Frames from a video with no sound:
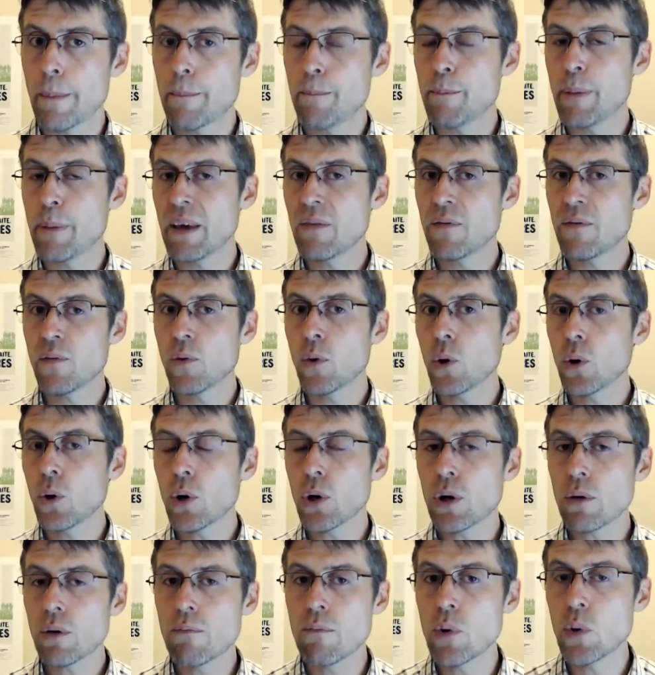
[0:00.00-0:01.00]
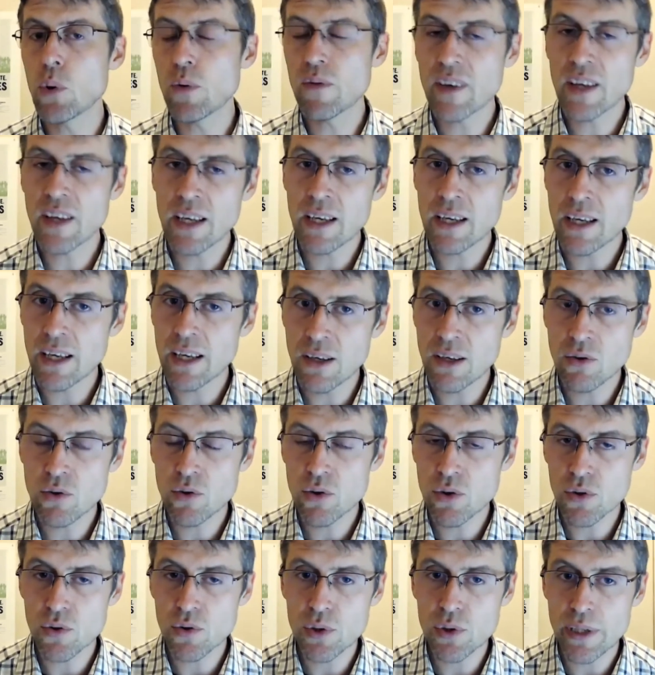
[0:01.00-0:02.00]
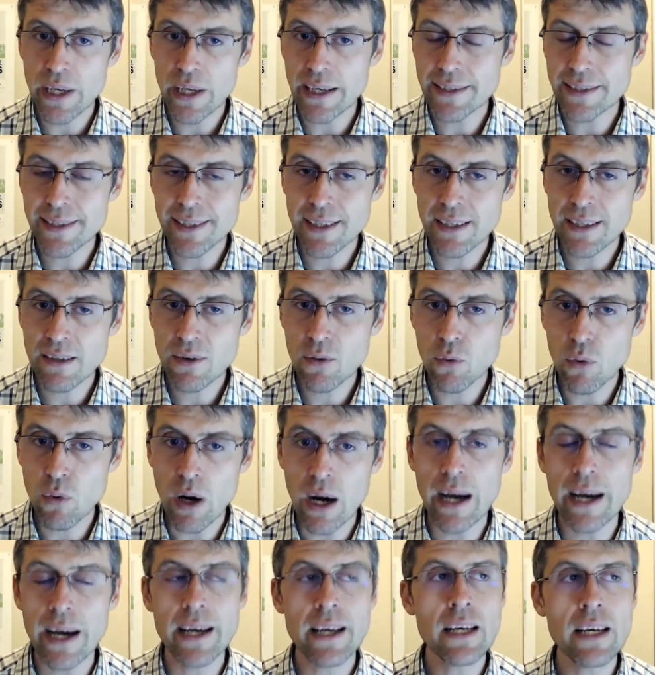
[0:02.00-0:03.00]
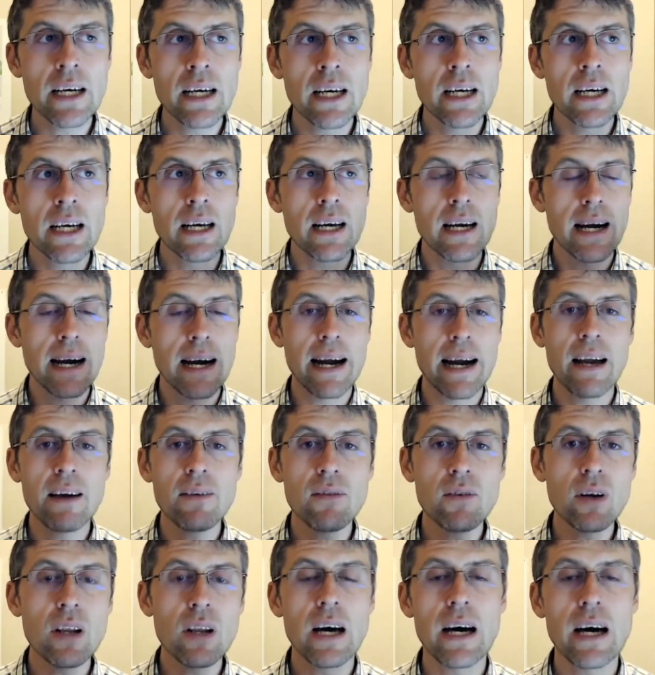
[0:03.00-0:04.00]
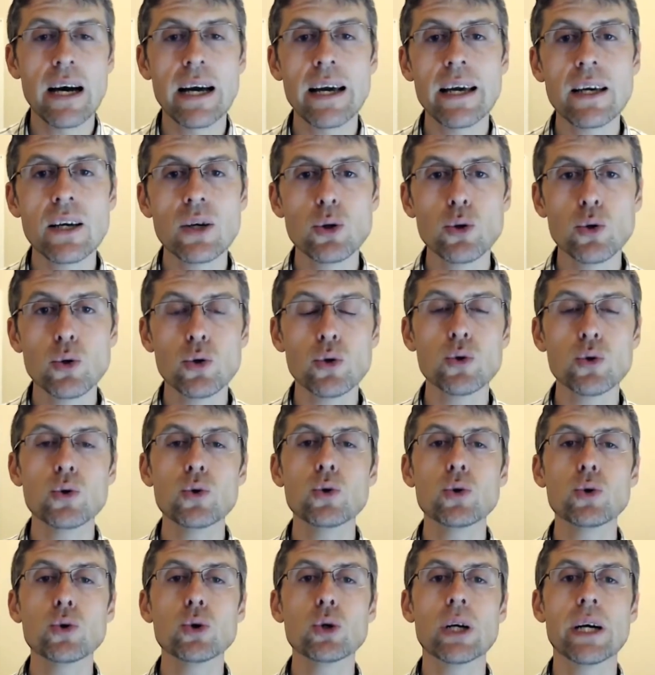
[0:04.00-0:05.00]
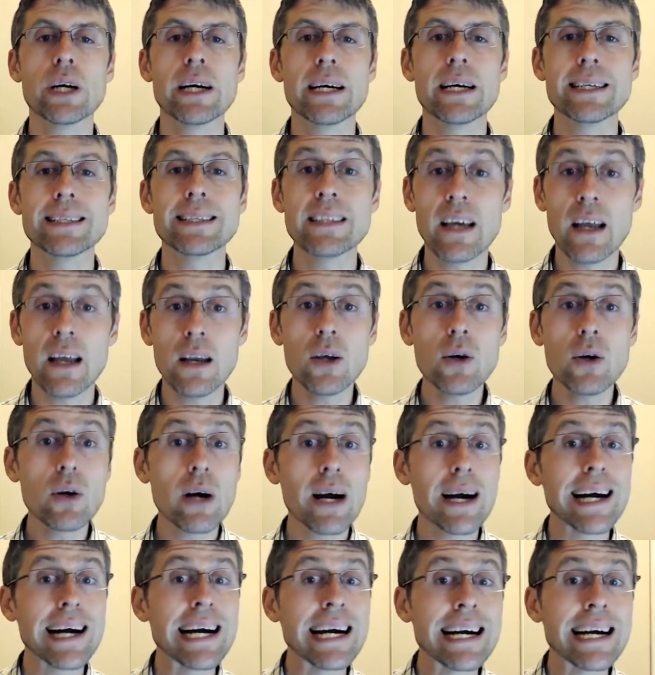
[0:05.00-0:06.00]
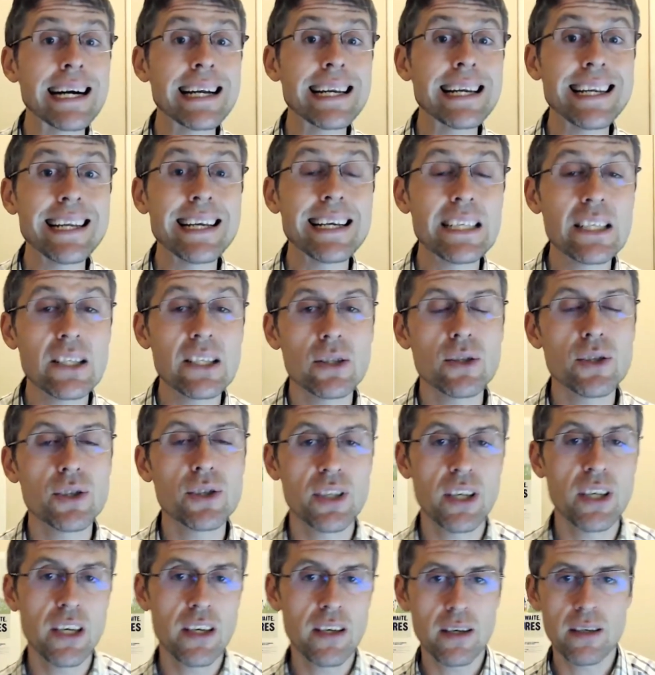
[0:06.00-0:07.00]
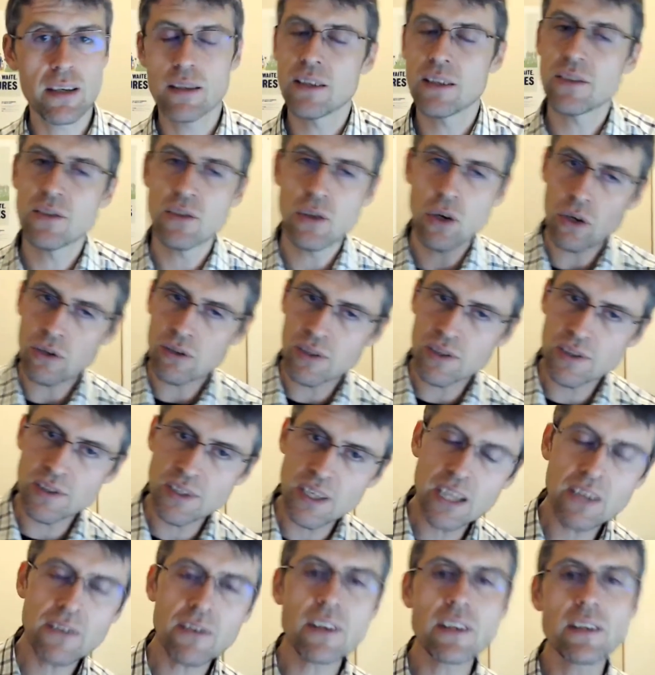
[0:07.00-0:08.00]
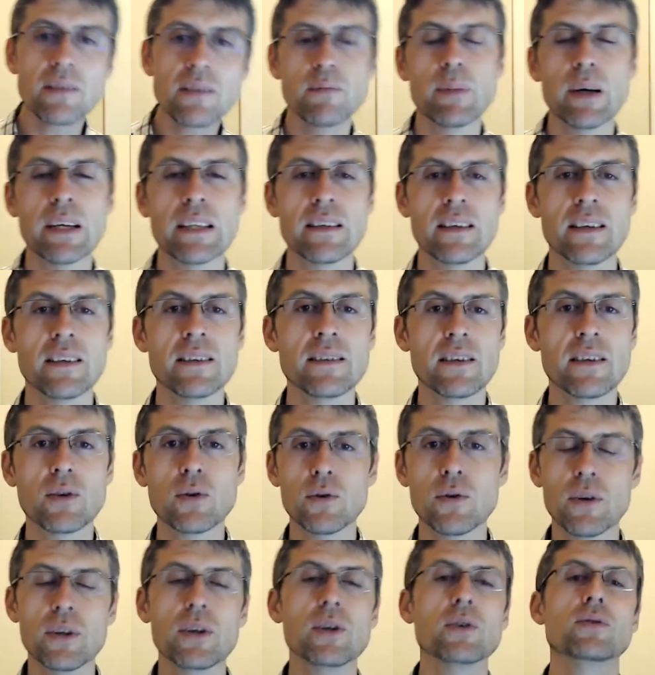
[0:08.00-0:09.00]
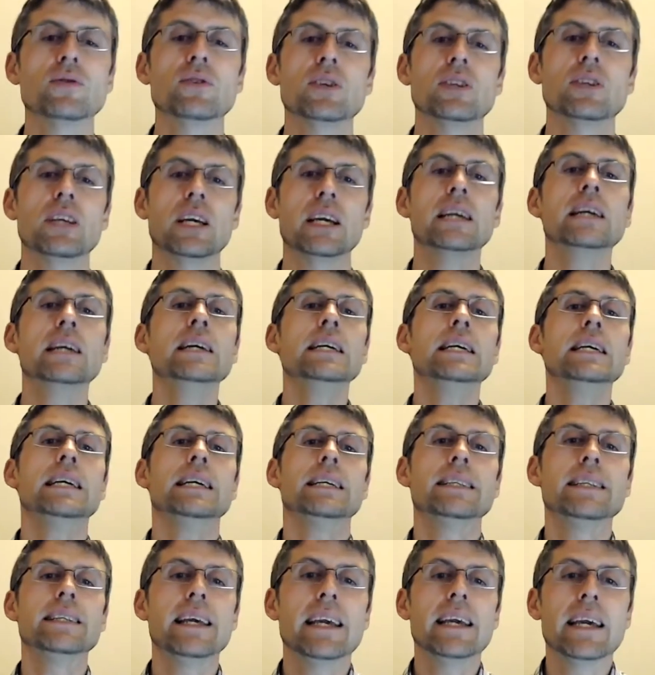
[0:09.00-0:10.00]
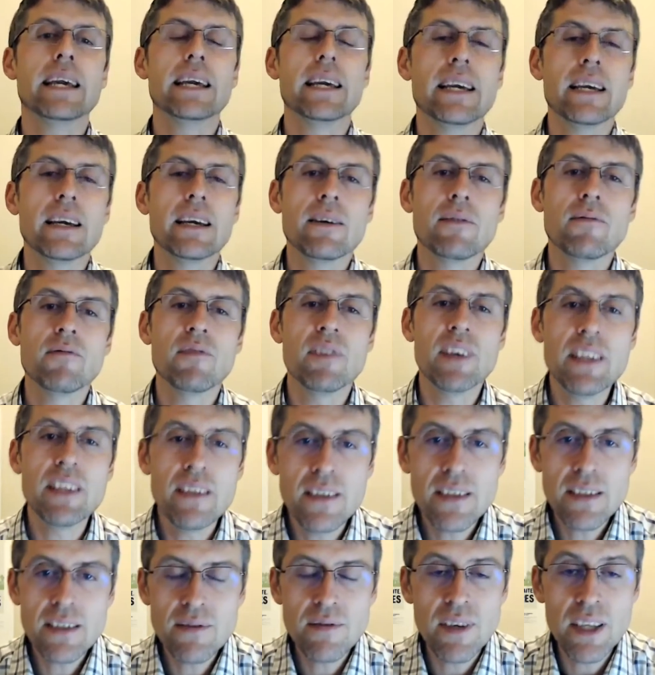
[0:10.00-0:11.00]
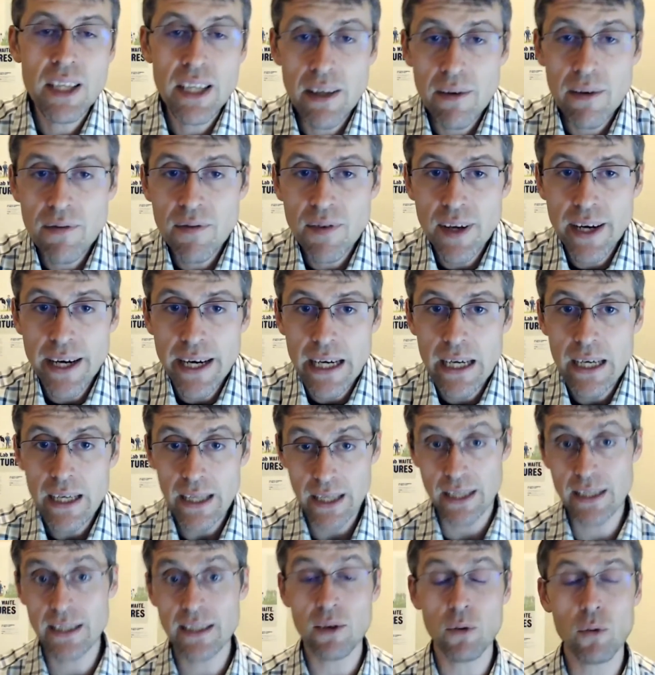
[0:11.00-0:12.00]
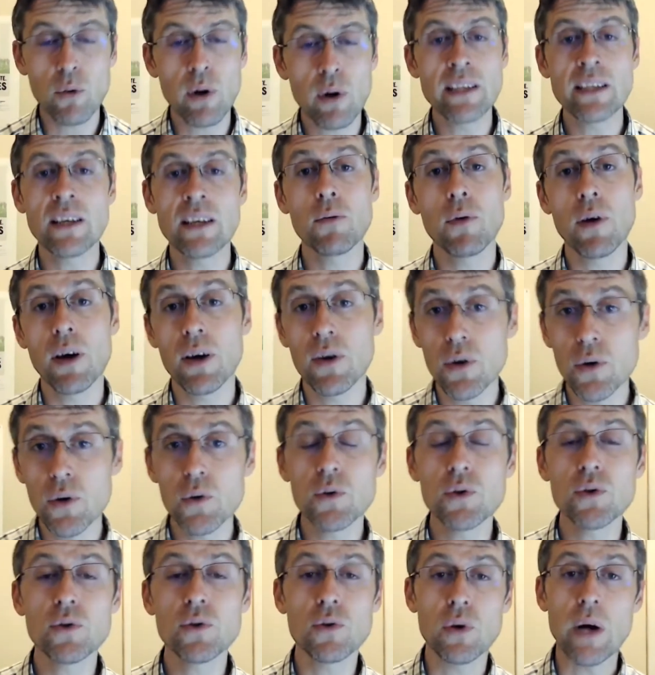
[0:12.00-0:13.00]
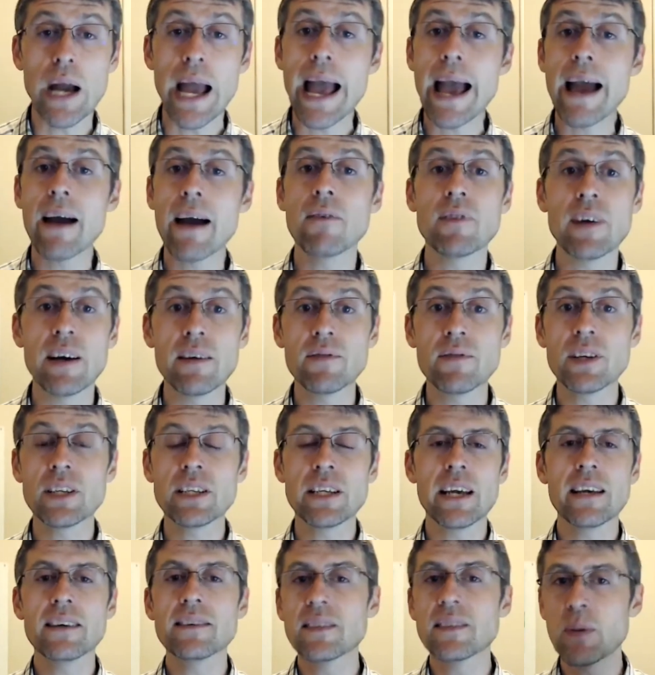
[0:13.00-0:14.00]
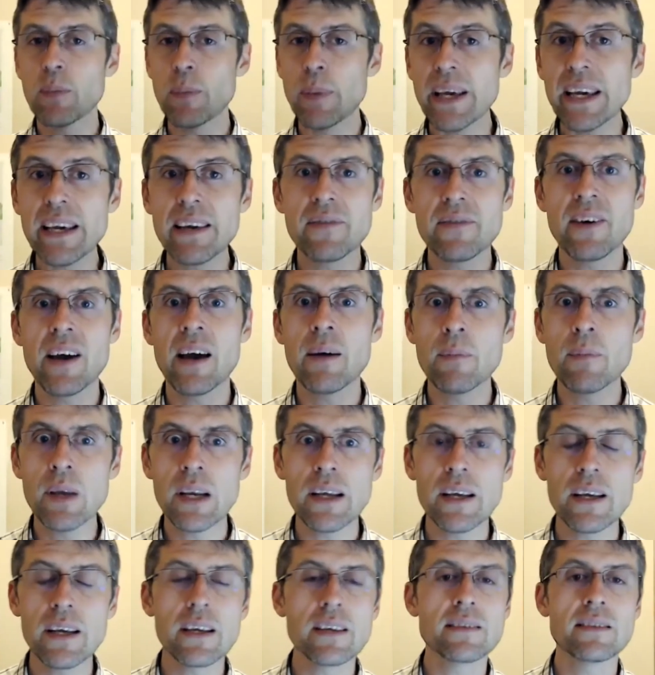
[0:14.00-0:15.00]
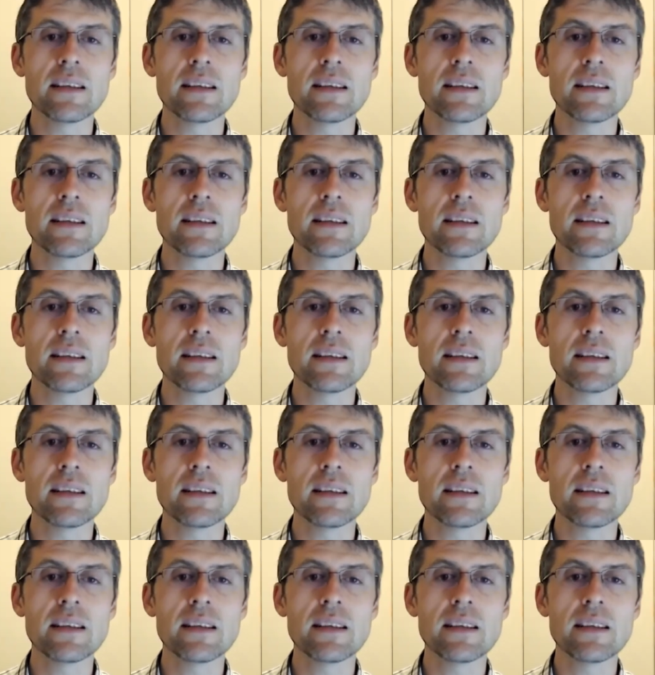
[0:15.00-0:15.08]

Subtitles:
Before moving into testing the wine, I would like to tell you a little secret. It's not a secret, but is a curiosity. The Vitis Vinifera, it's the one that we're used to have every day. It's the big family. Is